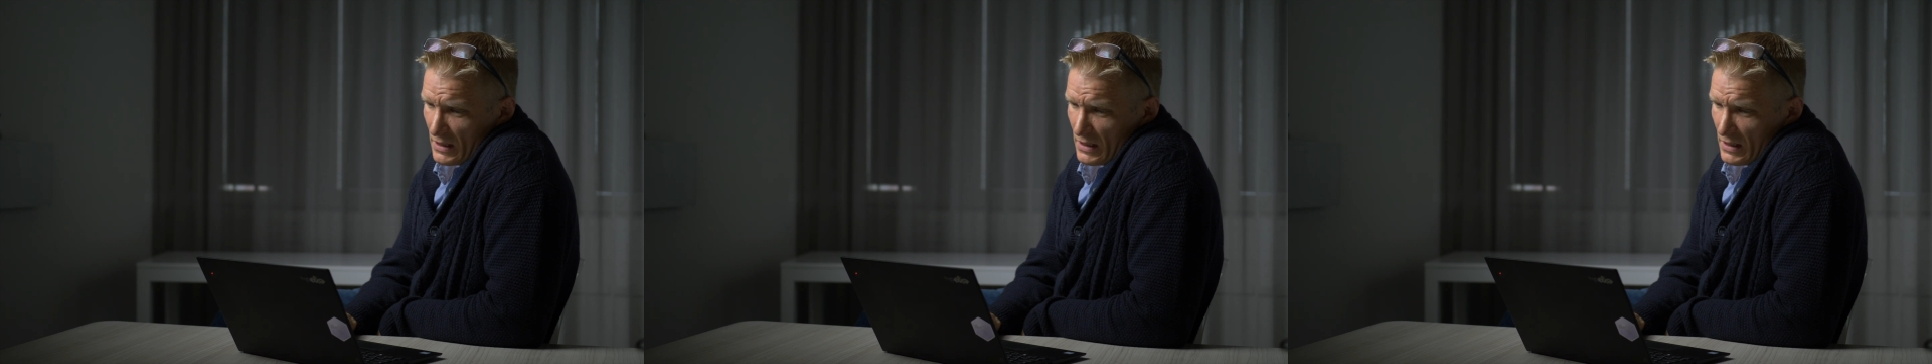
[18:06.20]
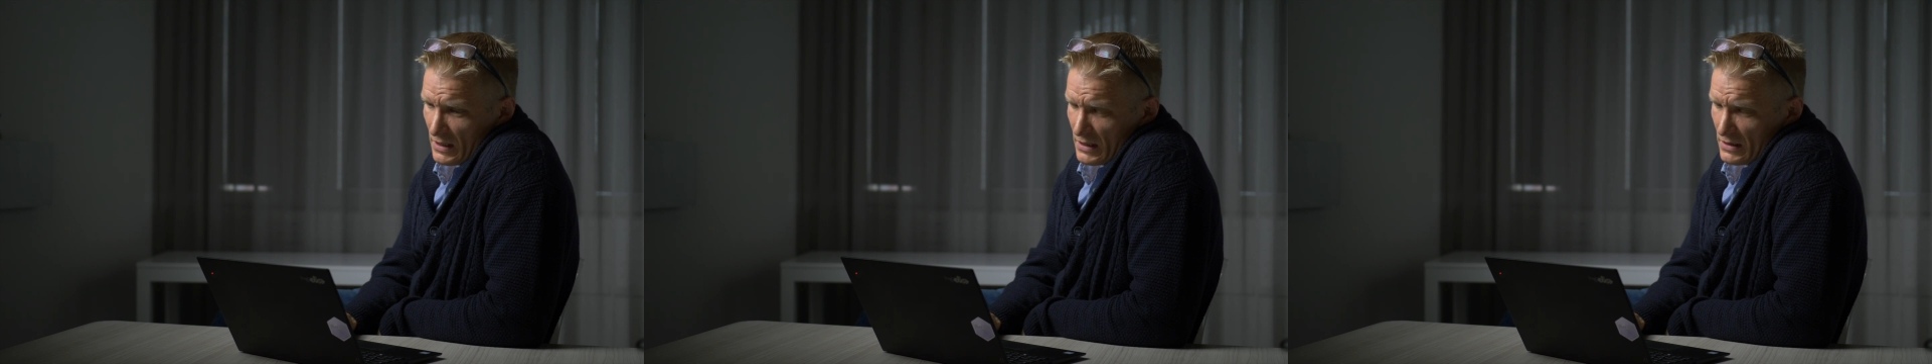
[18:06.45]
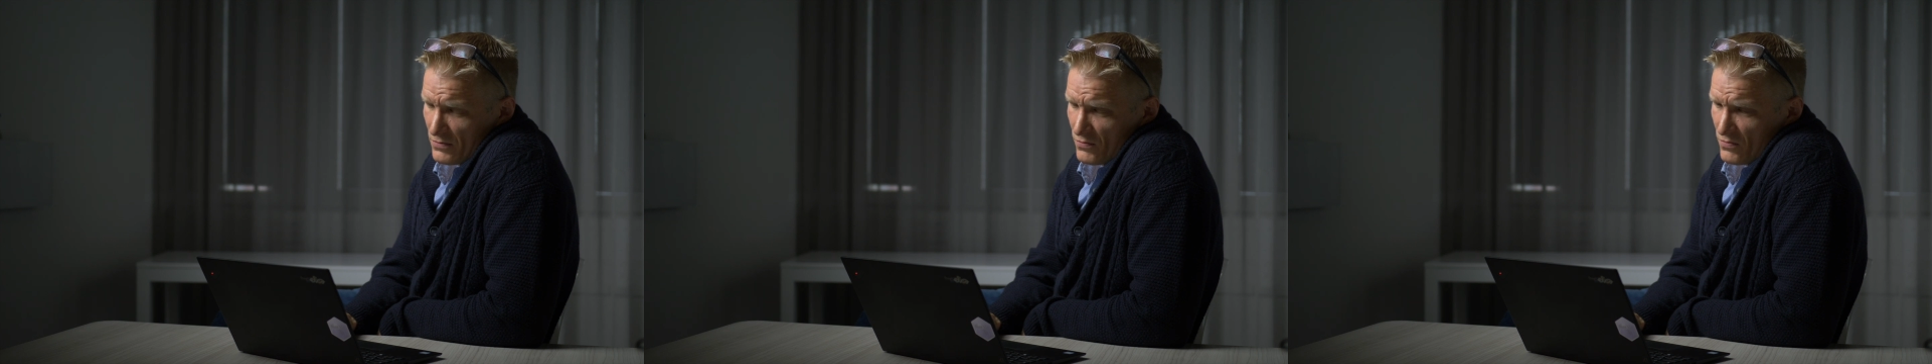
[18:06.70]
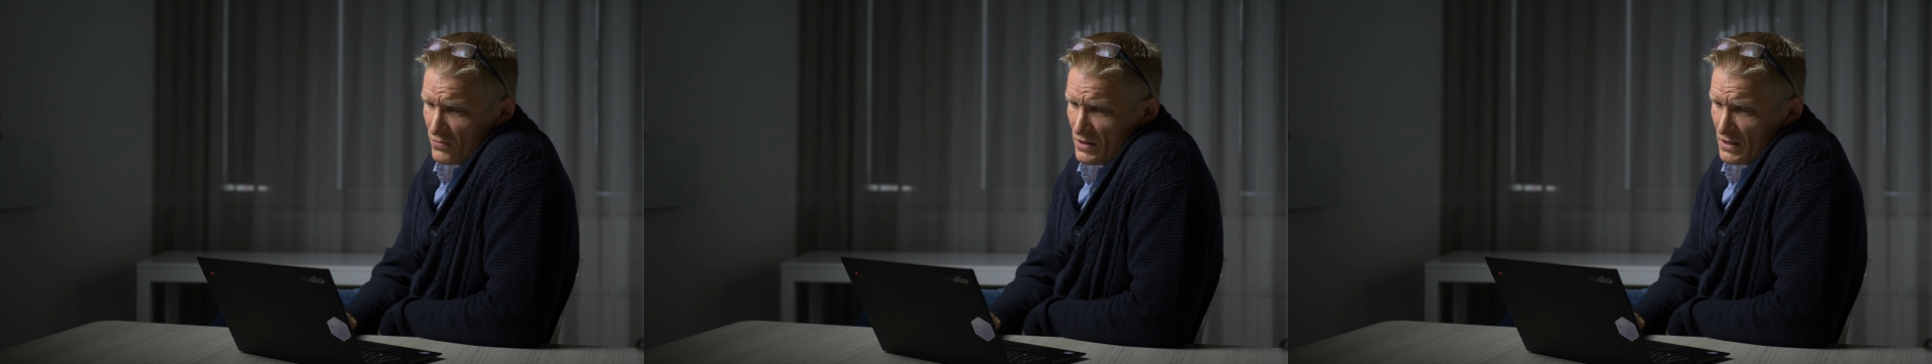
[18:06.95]
It
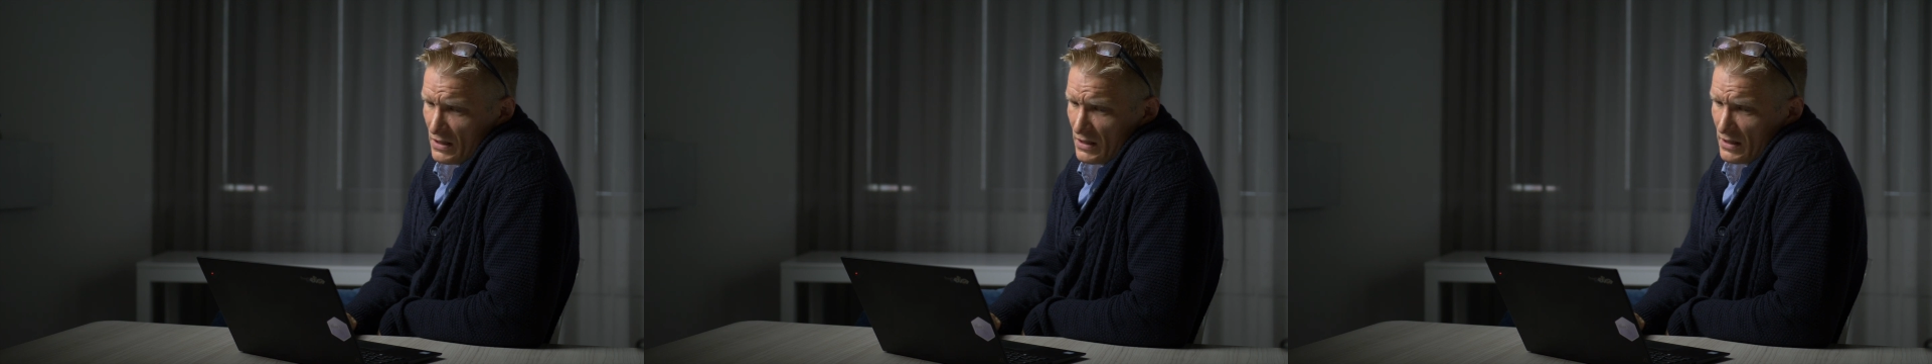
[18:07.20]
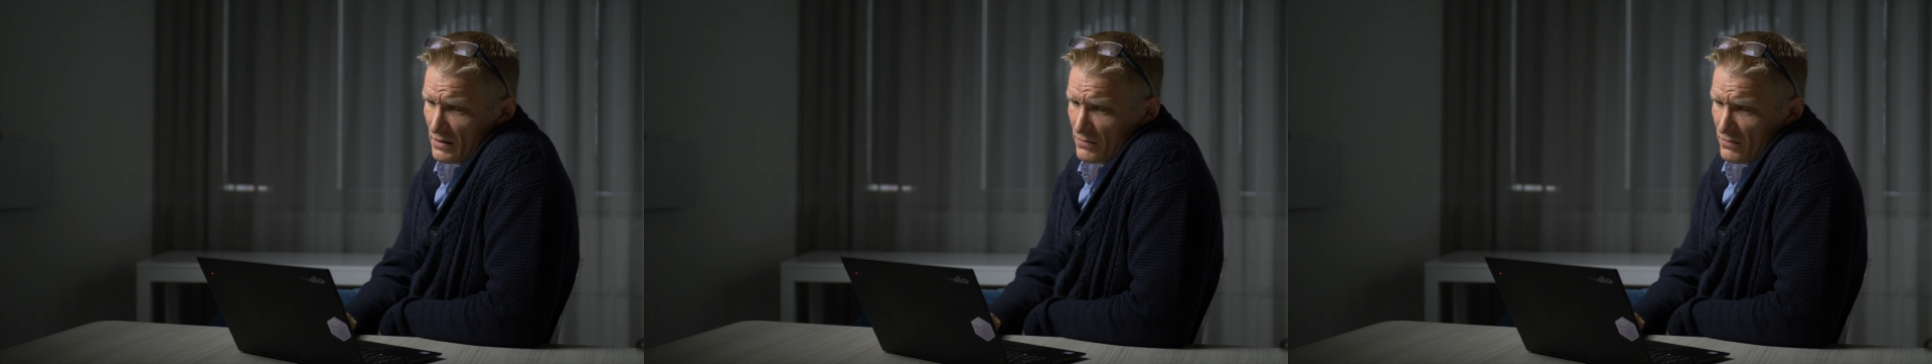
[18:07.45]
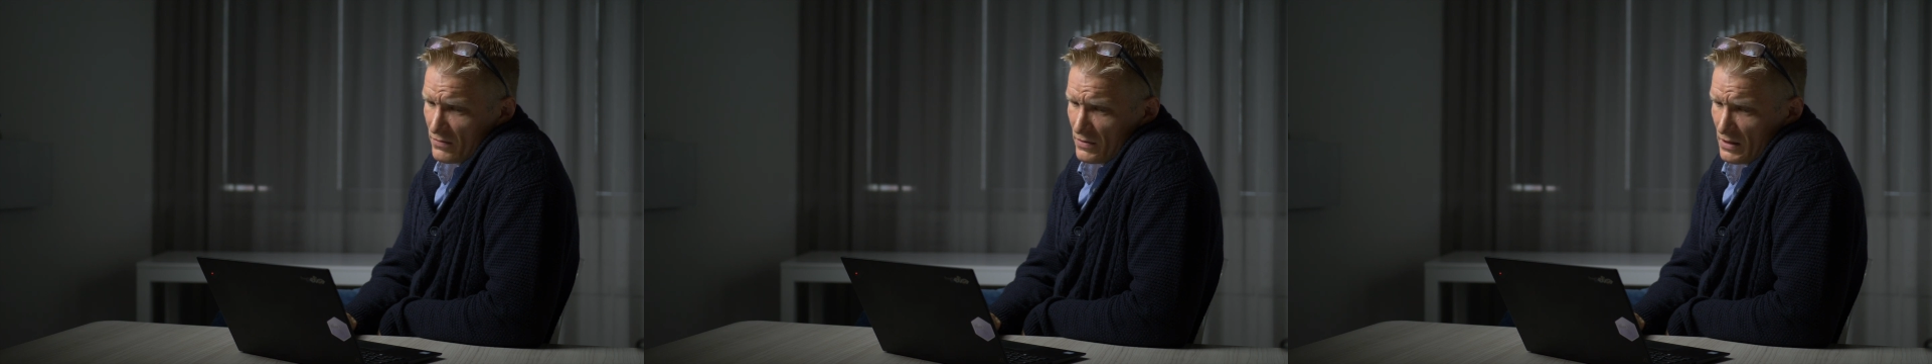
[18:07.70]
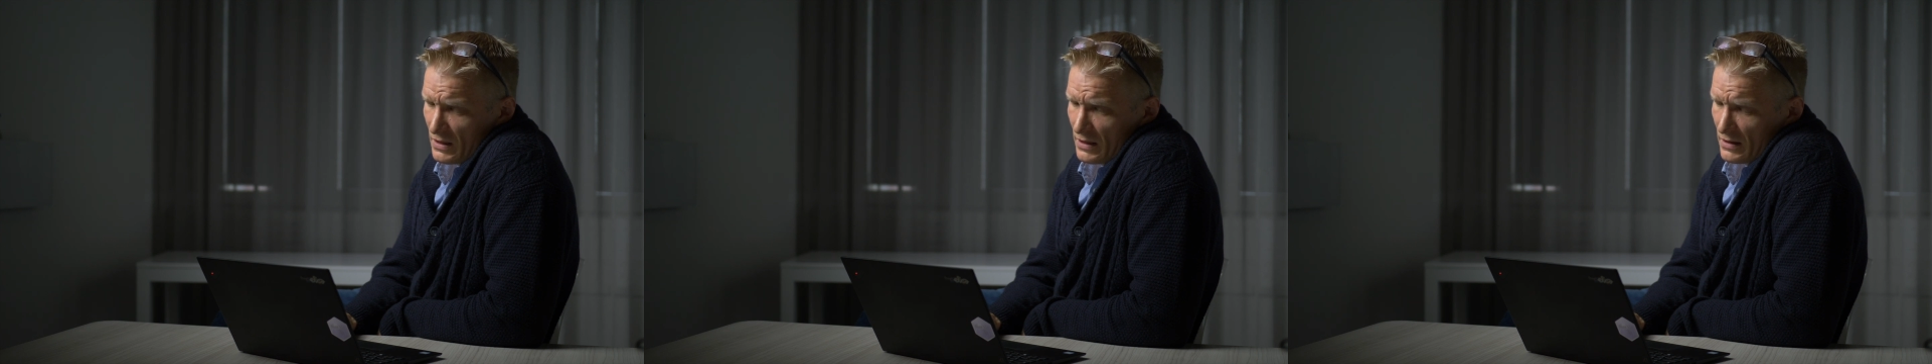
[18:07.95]

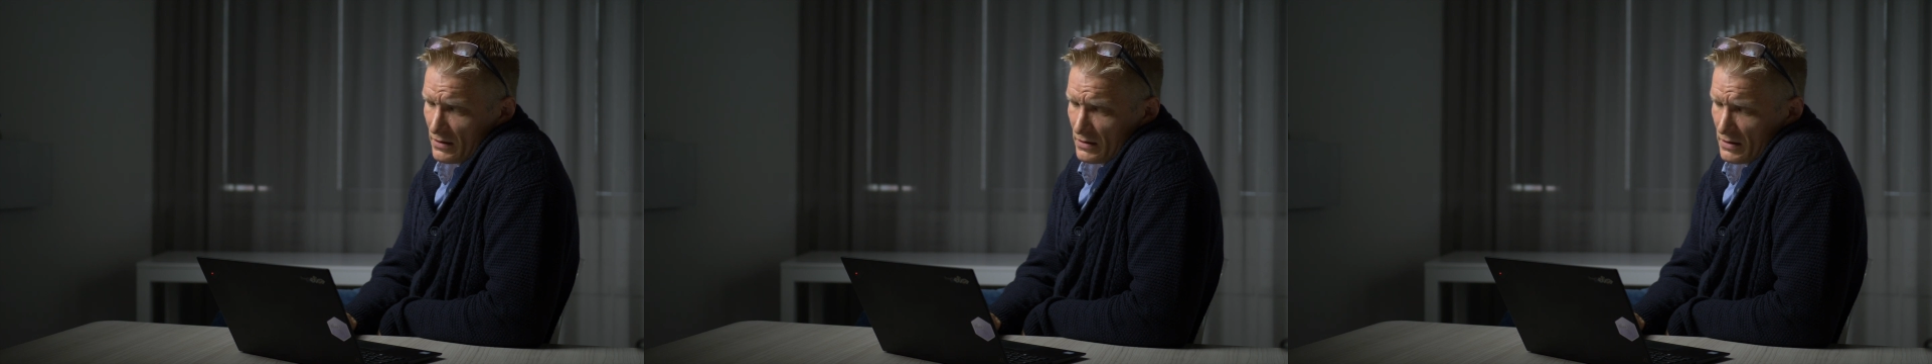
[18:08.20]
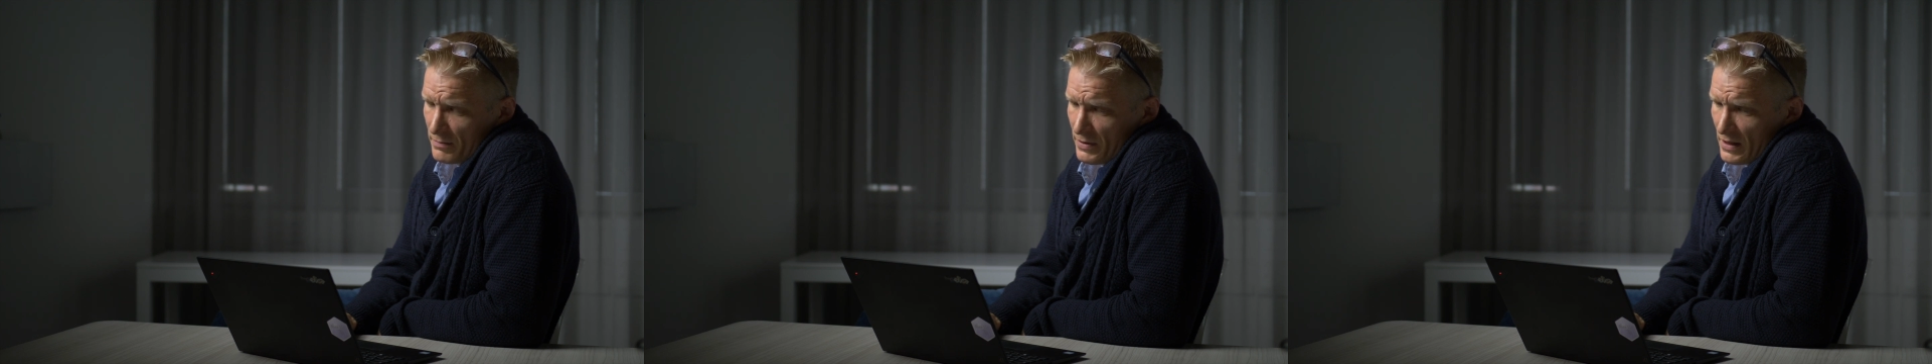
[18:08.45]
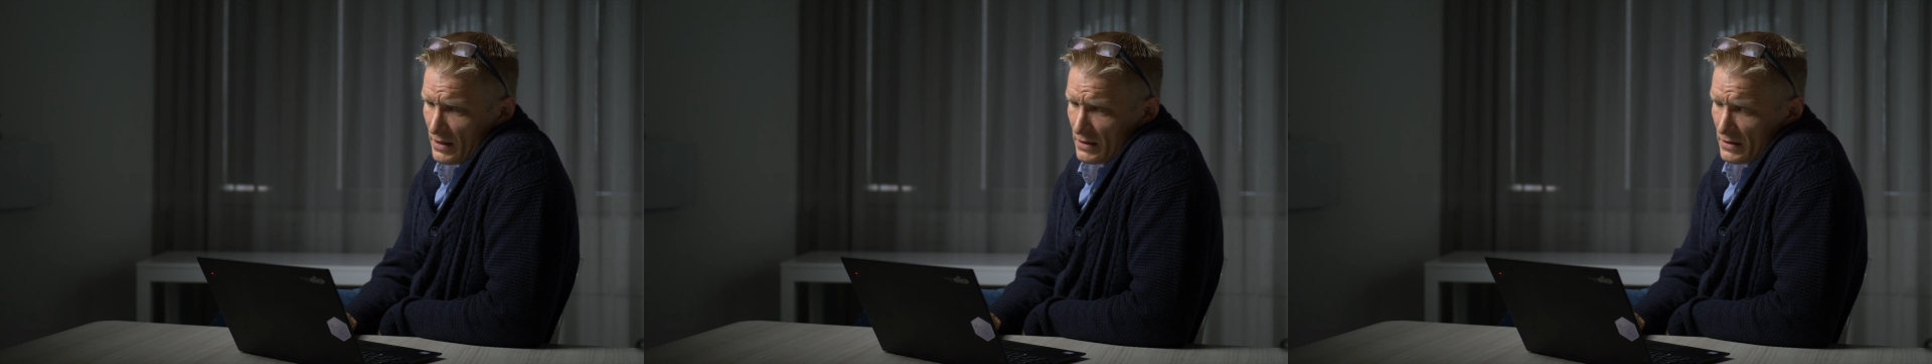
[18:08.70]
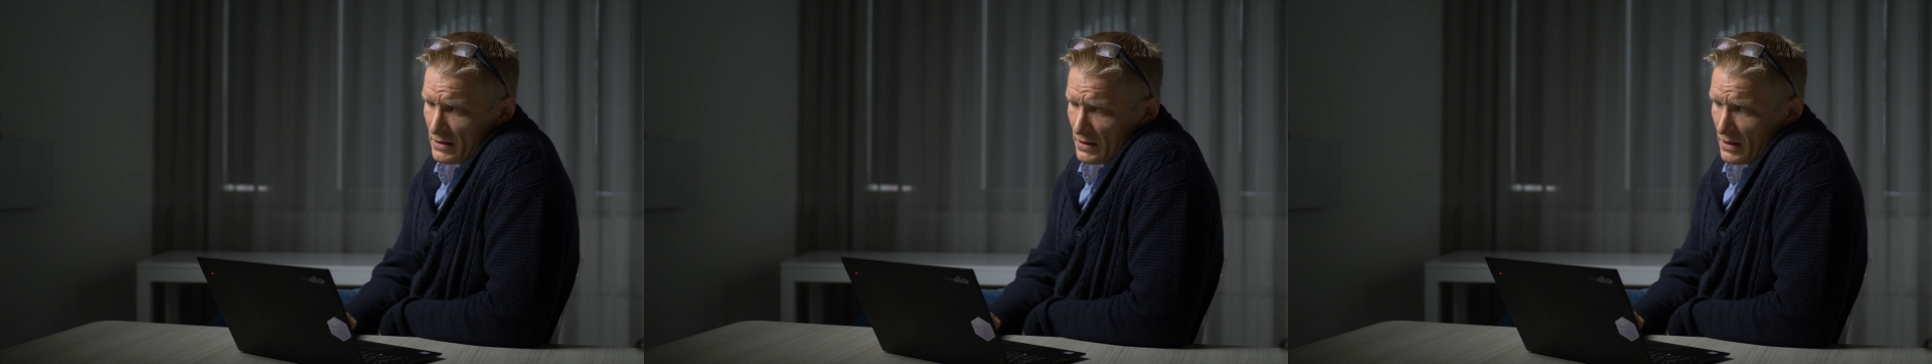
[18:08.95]
really
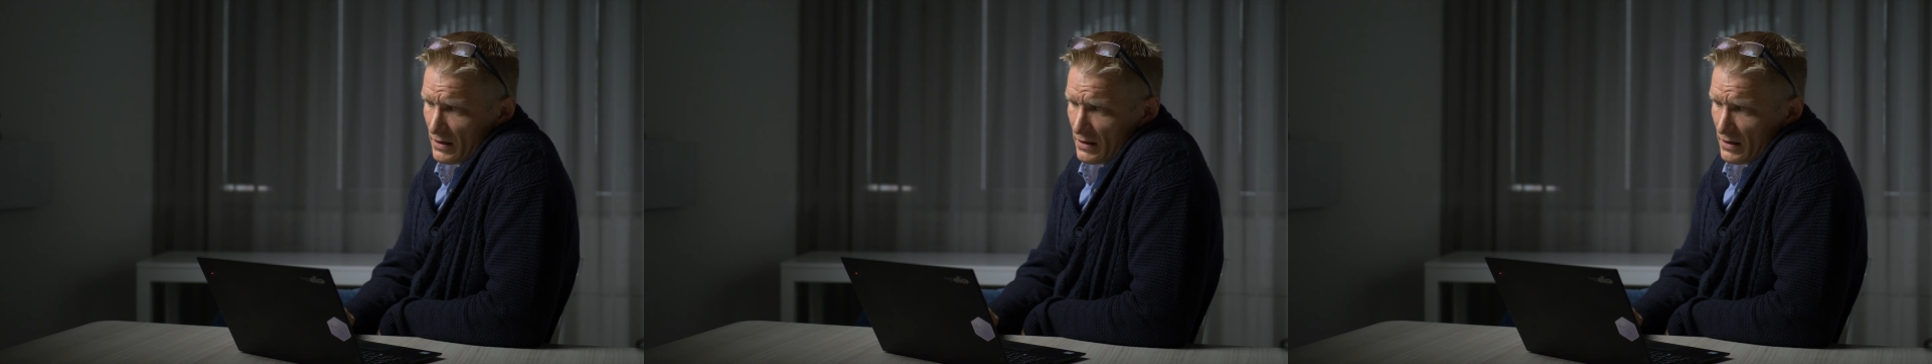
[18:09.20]
depends.